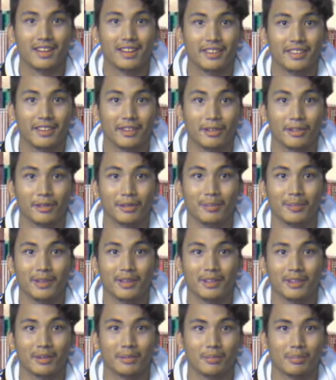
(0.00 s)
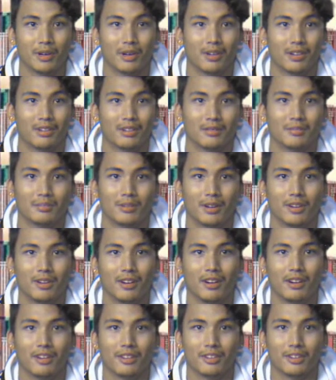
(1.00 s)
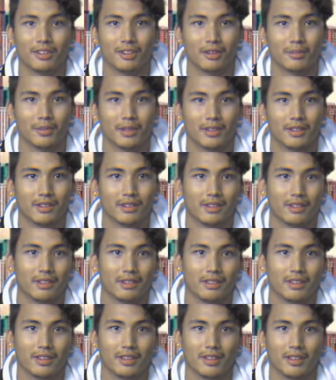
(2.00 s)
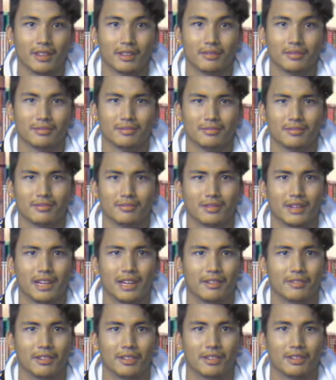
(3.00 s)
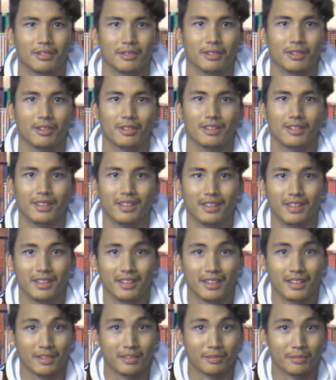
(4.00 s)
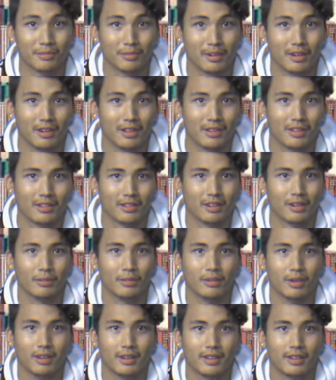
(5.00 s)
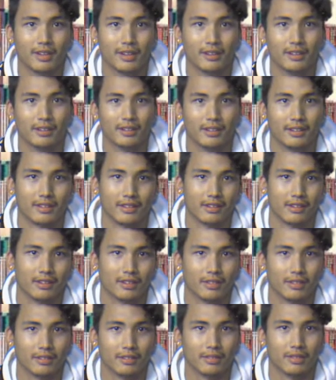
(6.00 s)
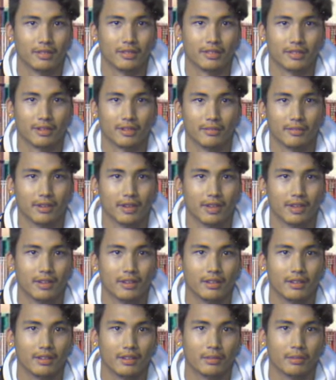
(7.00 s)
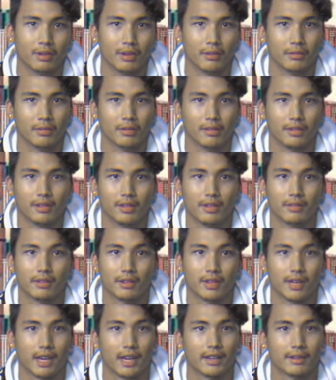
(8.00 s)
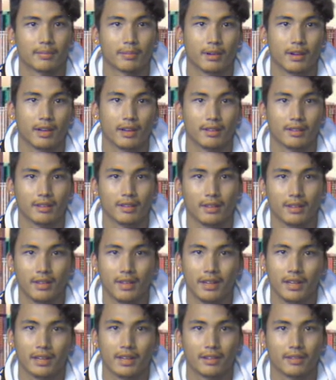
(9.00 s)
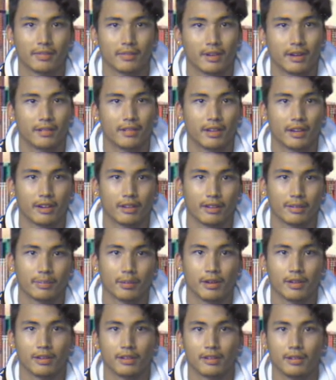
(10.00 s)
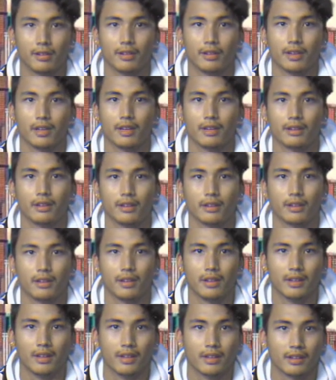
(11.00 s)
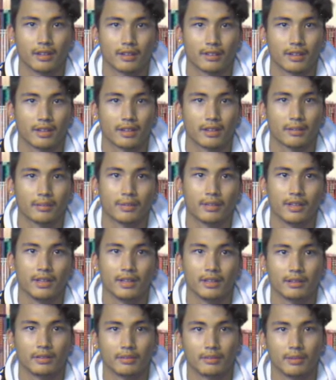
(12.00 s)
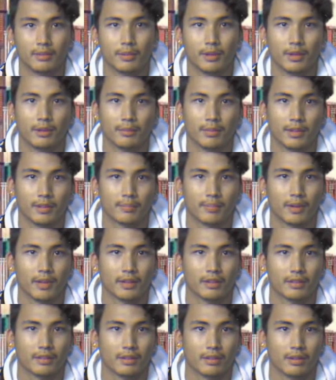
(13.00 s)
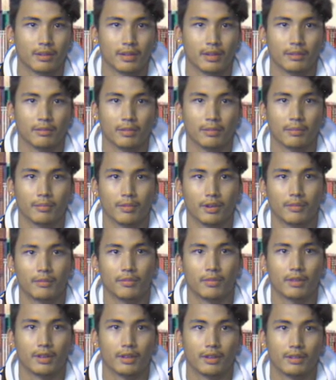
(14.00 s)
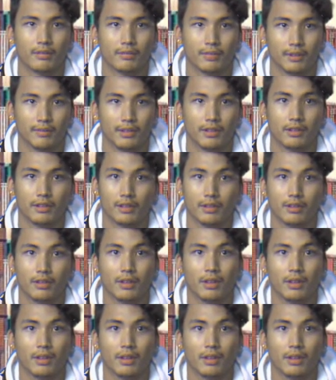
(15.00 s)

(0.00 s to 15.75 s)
There will be a Bra Brawlhalla tournament on today right after school. It is one-on-one challenge and all students are invited. The winner will receive a cash prize and it's $5 per student to enter. The sign-up sheet will be on Miss Pike's door in room 152